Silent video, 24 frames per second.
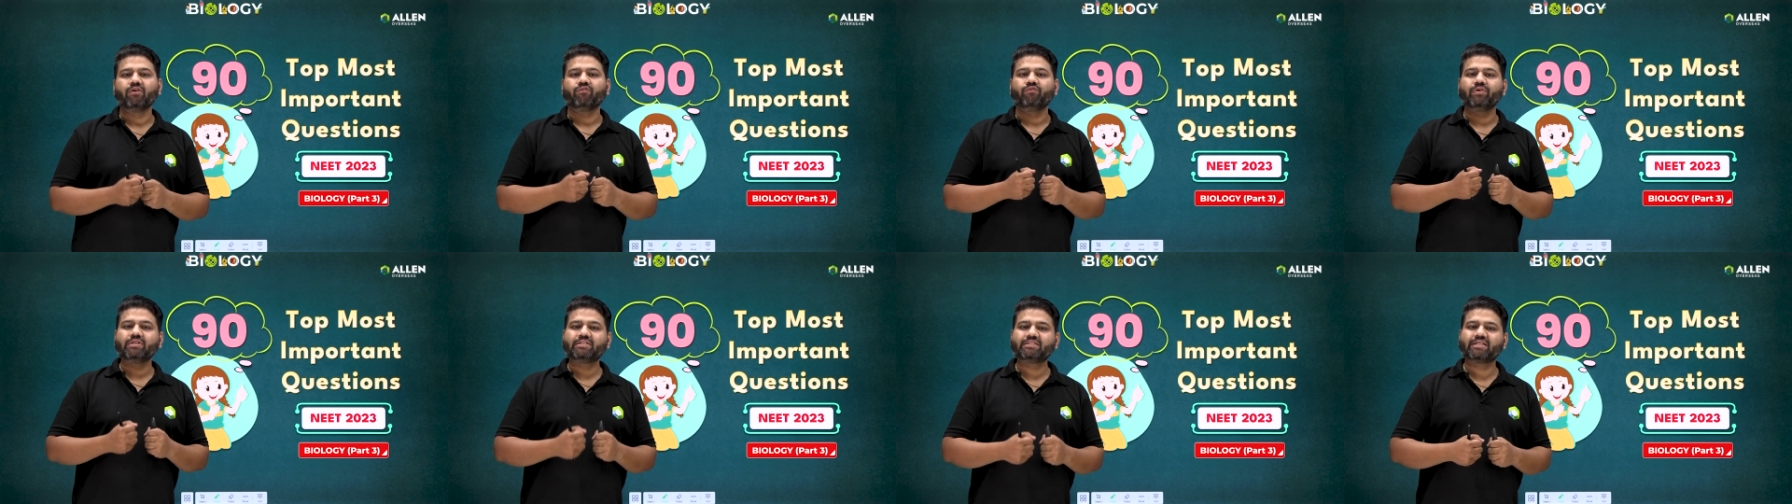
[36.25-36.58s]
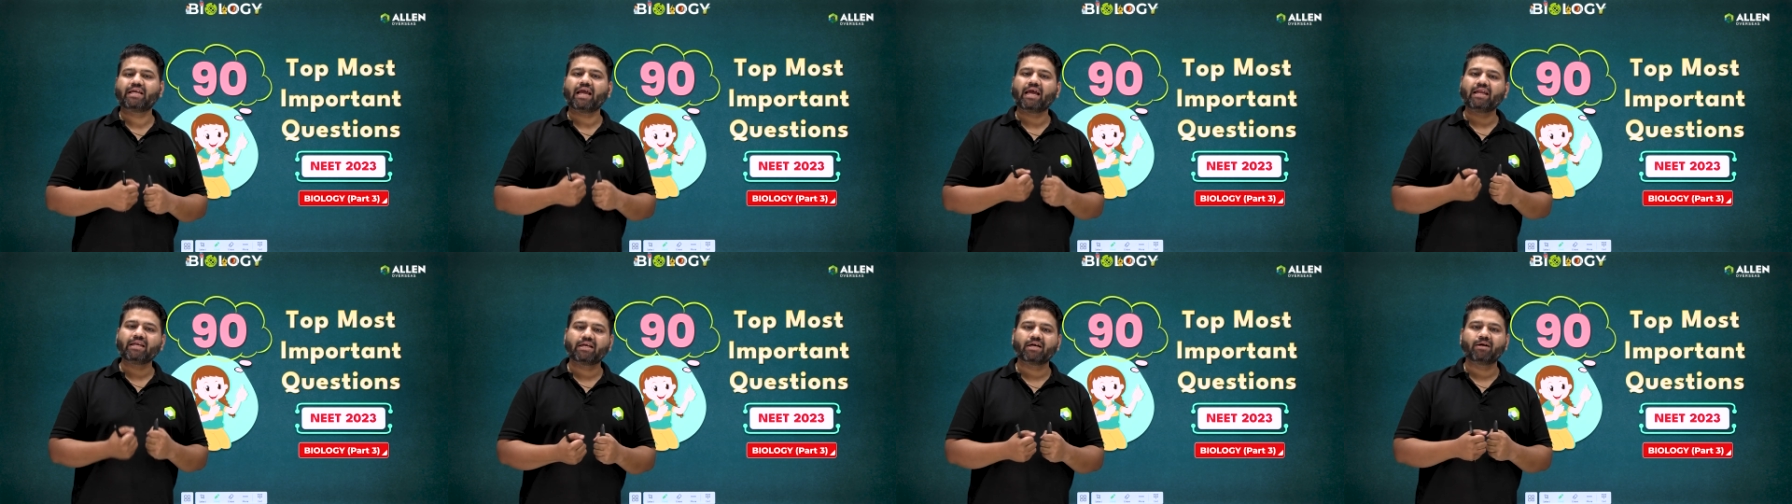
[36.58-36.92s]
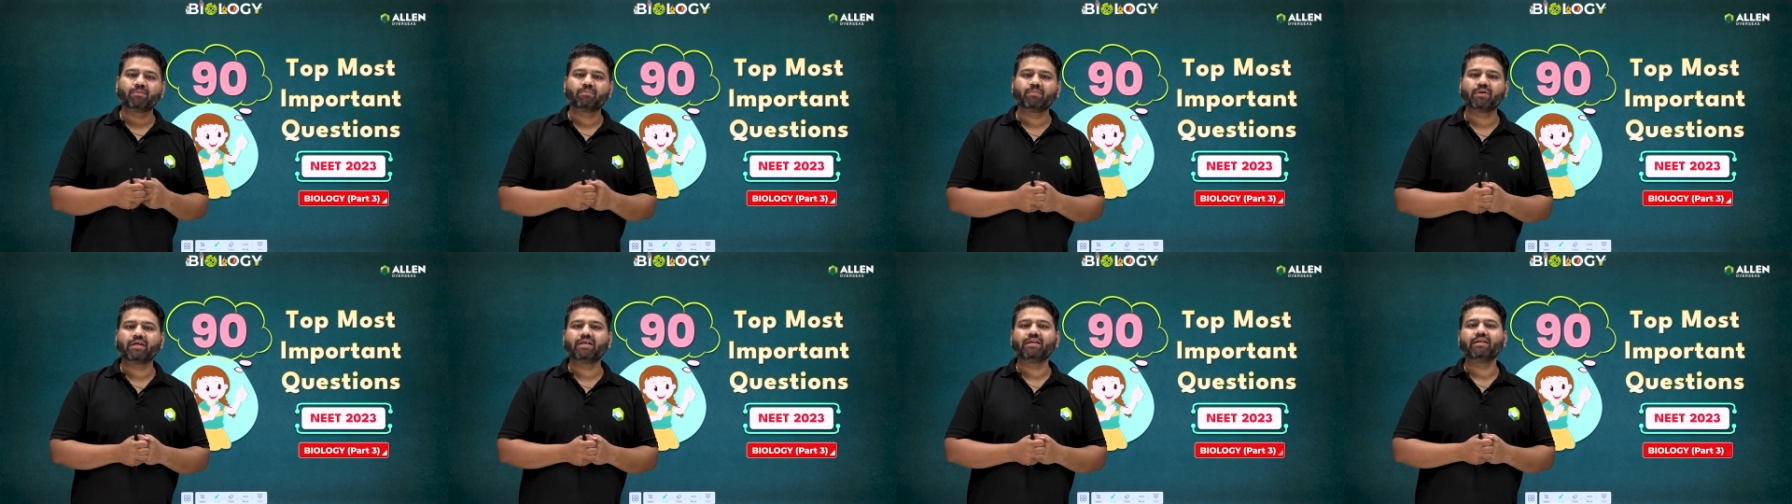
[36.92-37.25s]
which can
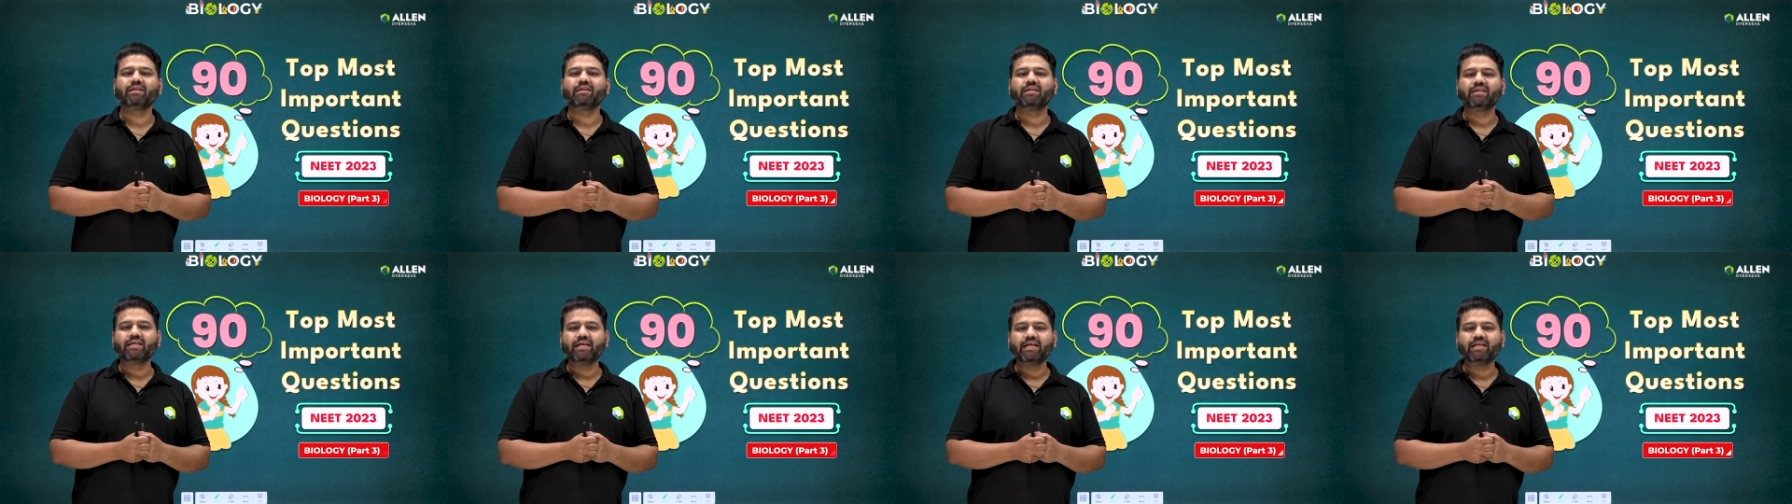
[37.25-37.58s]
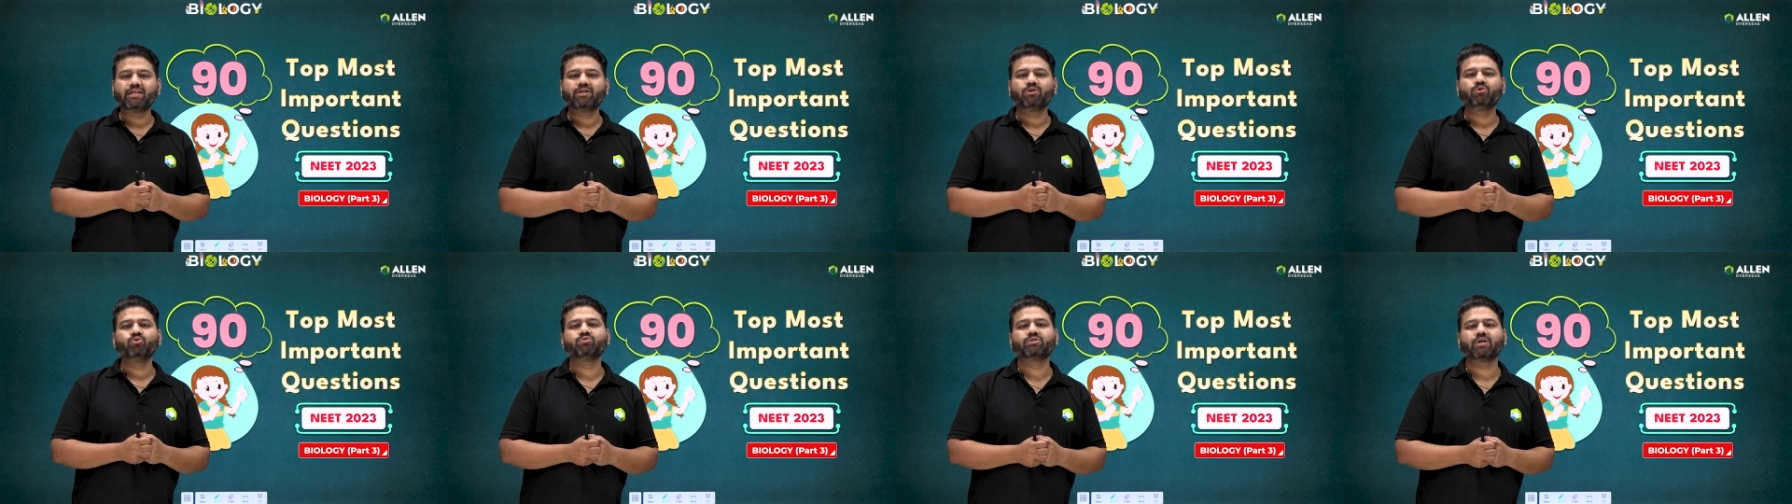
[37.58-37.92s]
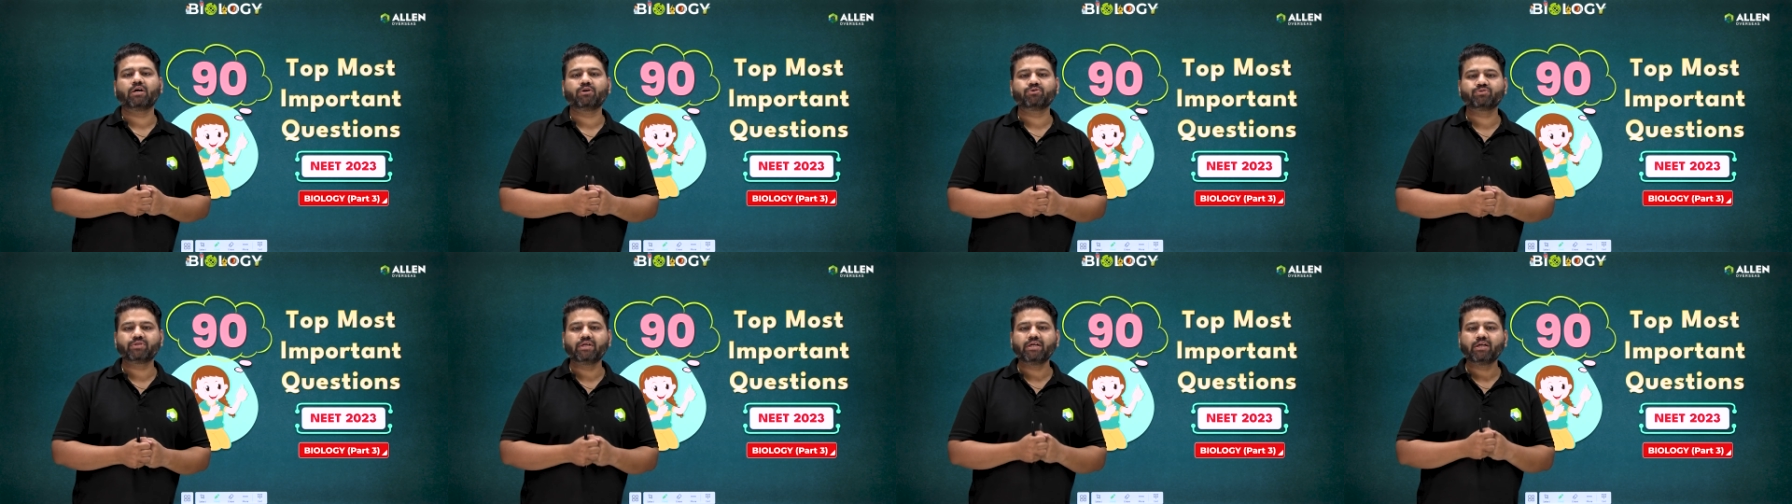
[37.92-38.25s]
come in NEET
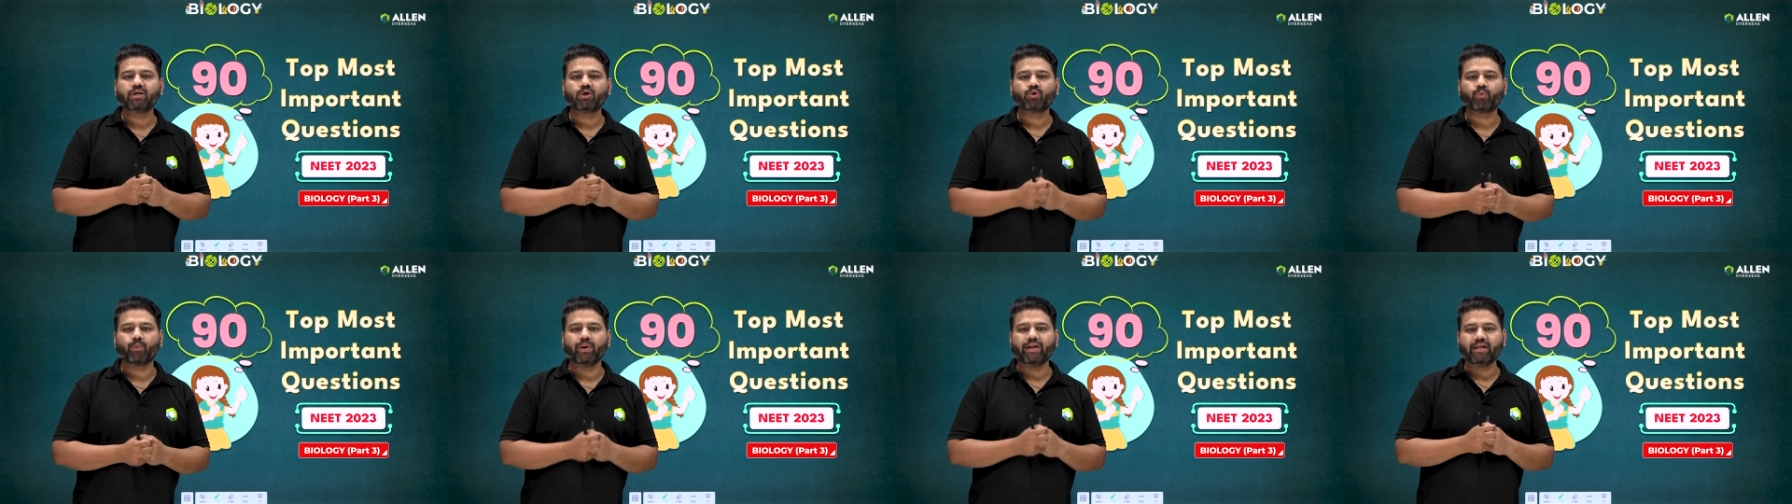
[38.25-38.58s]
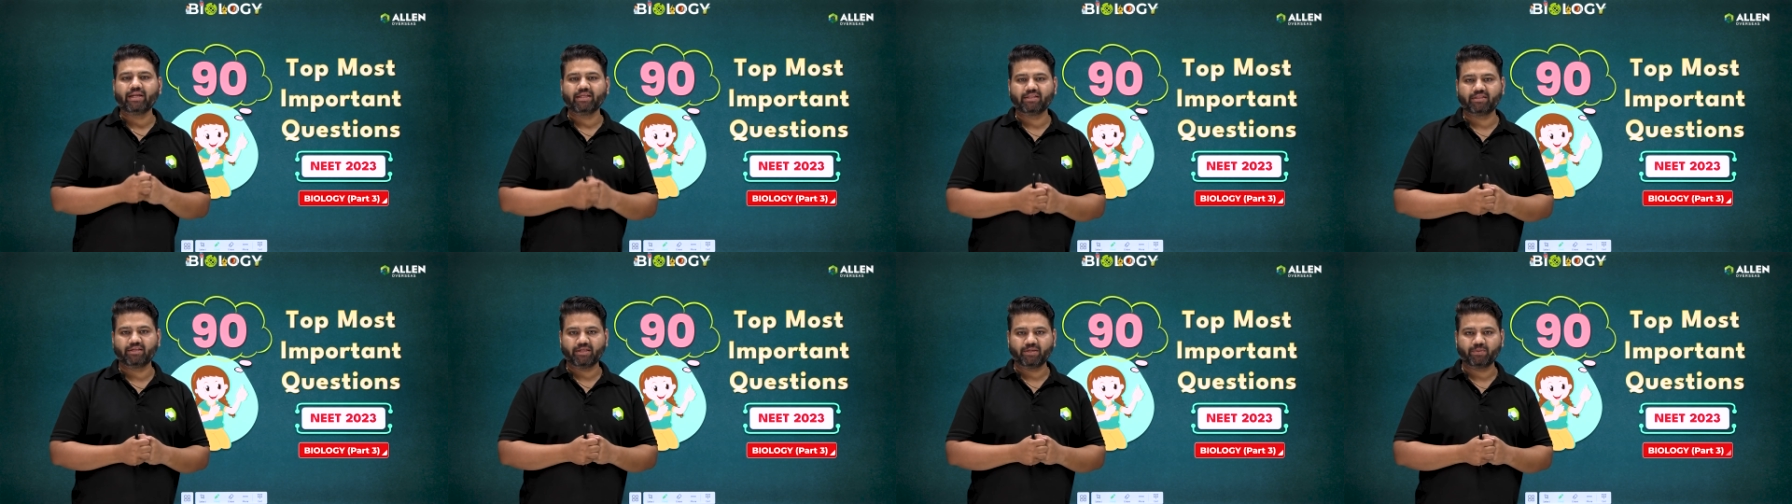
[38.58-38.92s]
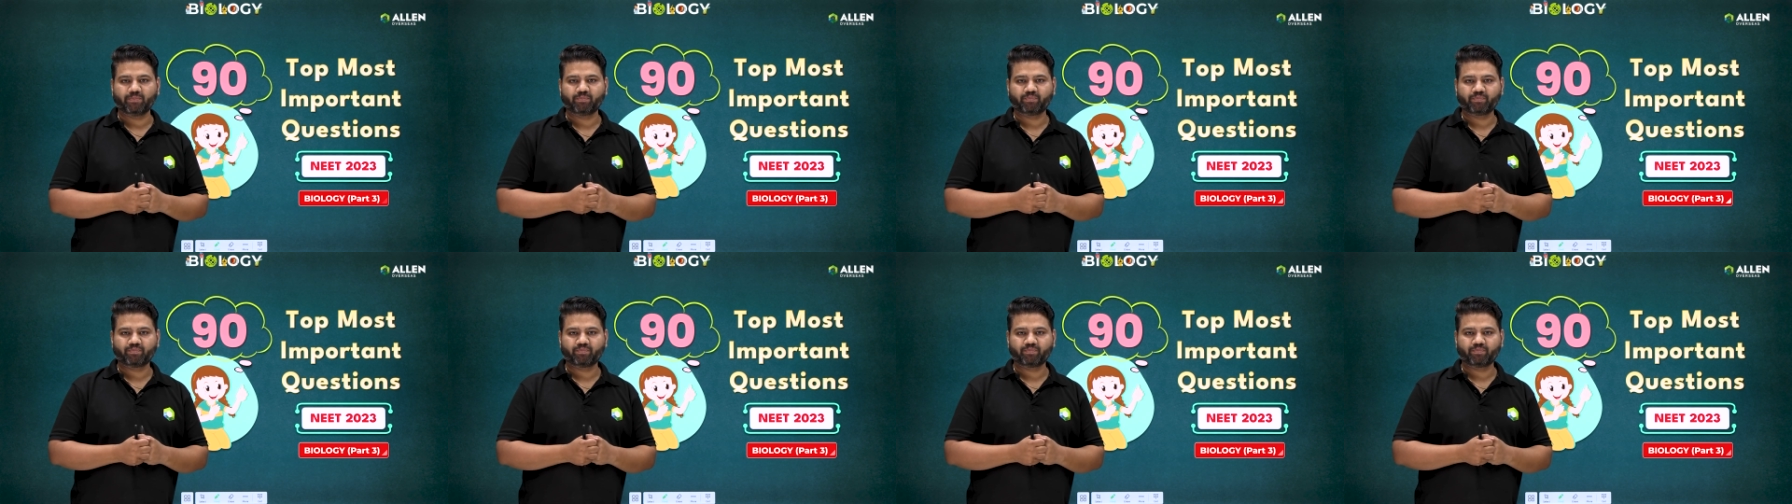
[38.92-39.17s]
2023.